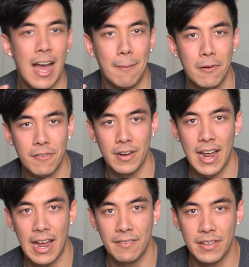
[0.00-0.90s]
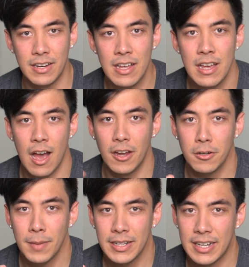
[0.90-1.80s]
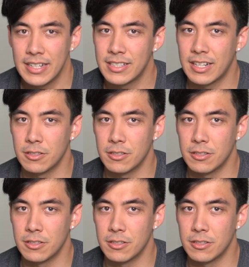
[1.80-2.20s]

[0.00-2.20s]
I prefer to have it under my desk.